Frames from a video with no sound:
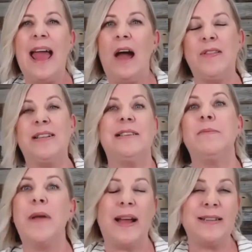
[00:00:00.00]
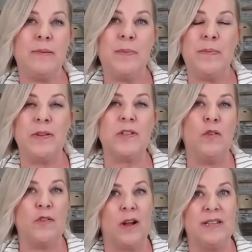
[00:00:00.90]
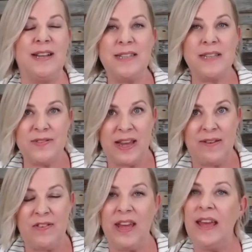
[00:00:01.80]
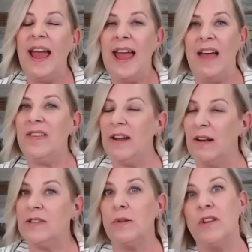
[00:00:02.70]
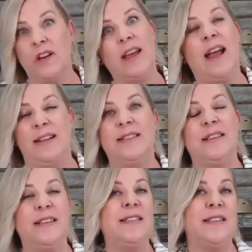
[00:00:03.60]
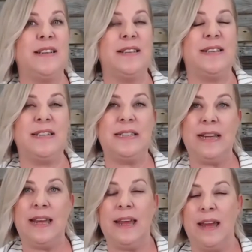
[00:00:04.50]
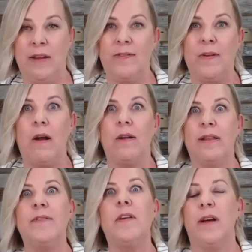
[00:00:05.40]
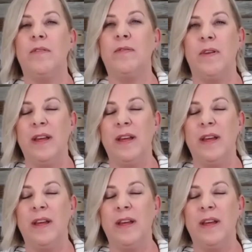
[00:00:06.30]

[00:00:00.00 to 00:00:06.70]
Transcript: how that's impacting people's overall sense of safety and then also look at statistics to see if our level of